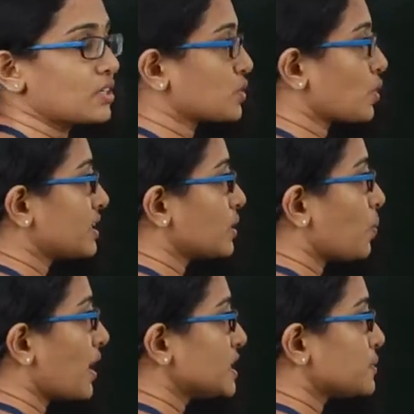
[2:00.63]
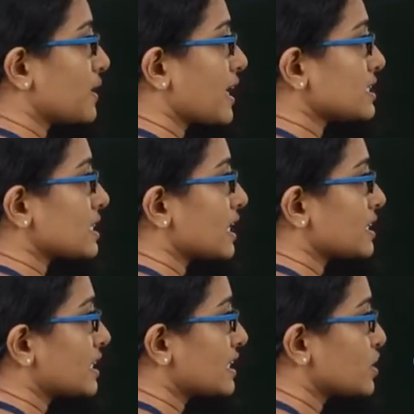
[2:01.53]
So in the ones place
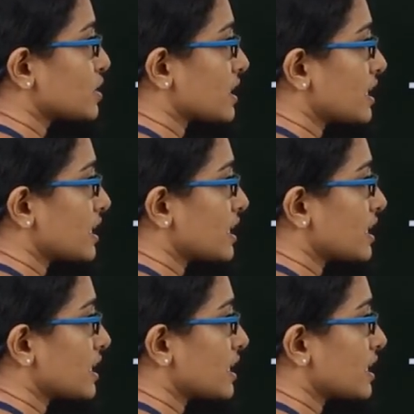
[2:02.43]
the digit